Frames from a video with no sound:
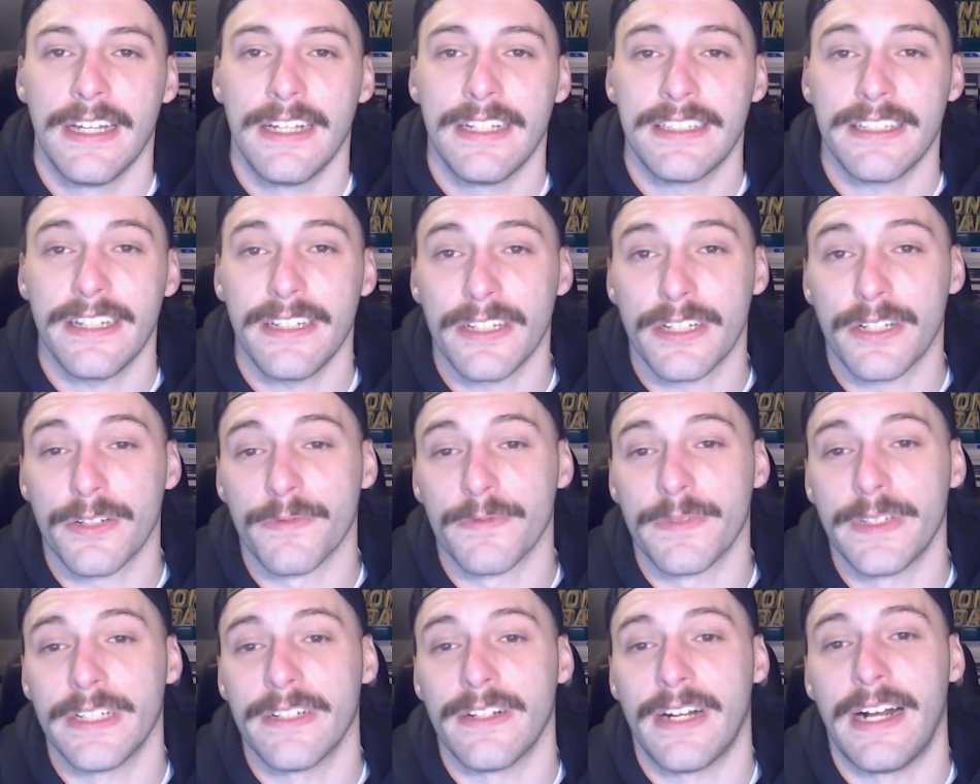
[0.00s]
set a
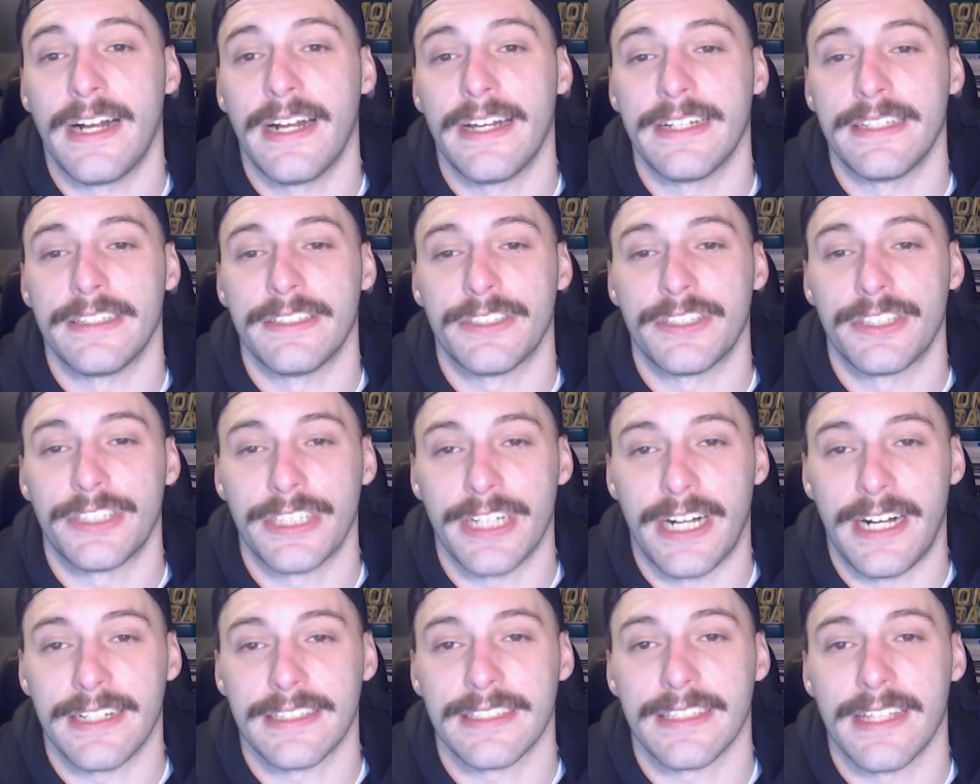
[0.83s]
career high in
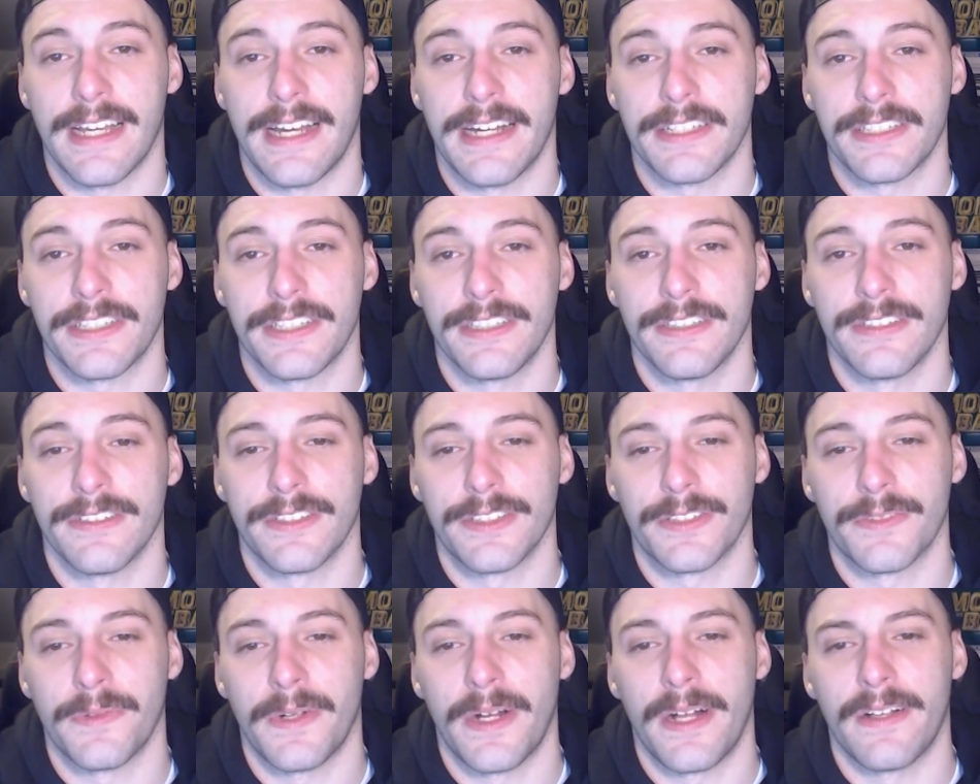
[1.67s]
shots last year
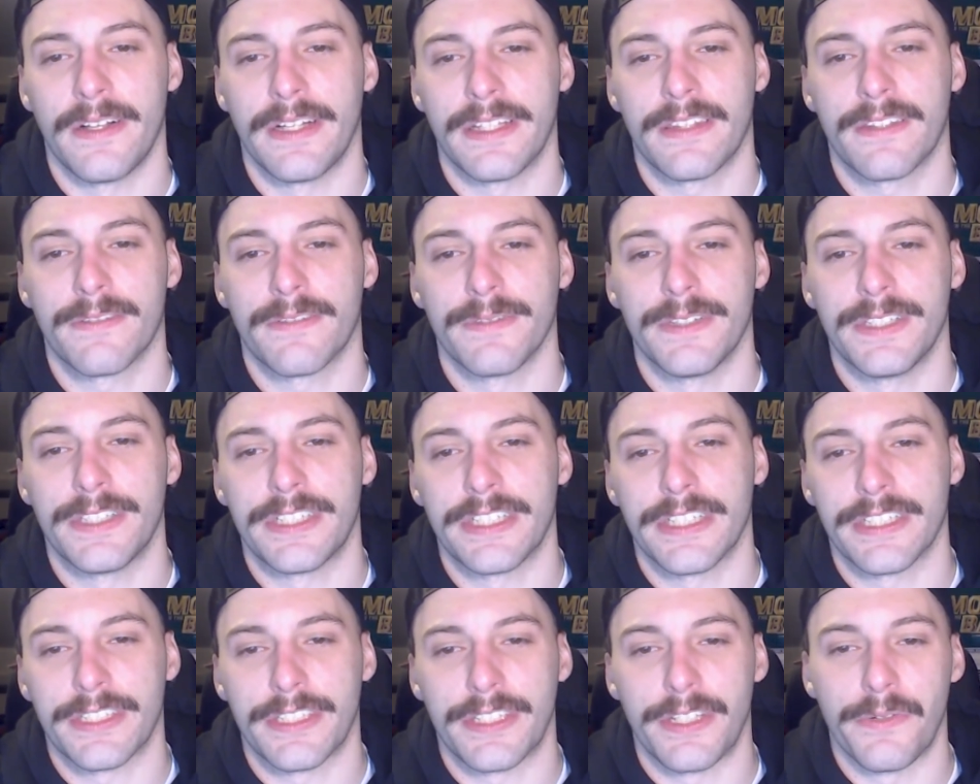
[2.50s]
as well at
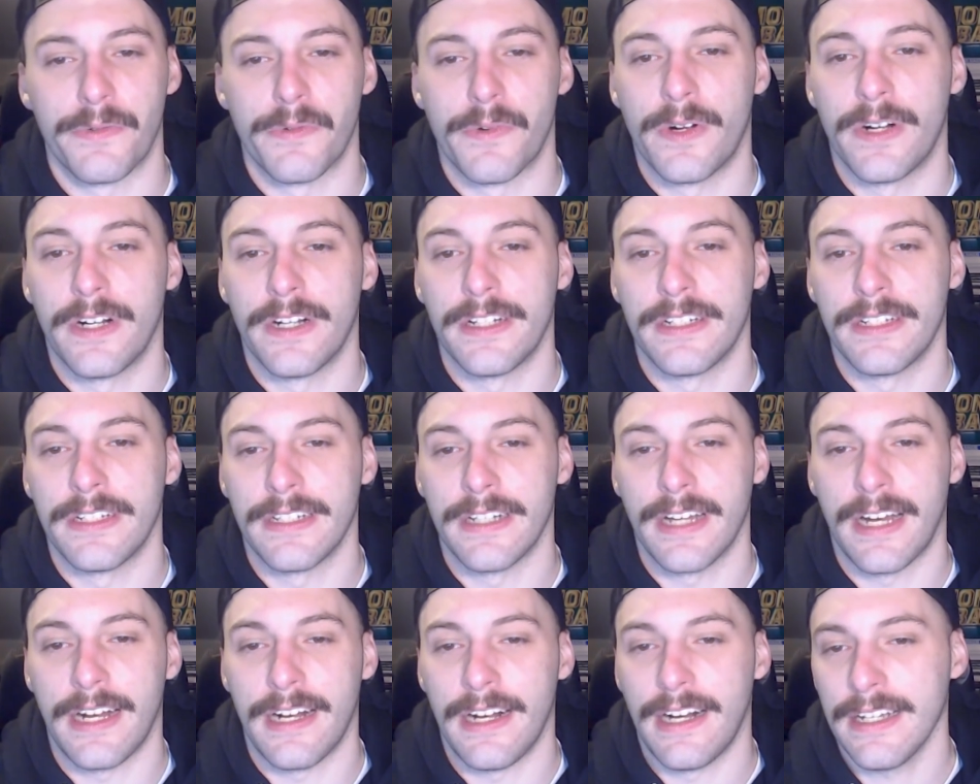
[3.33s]
361.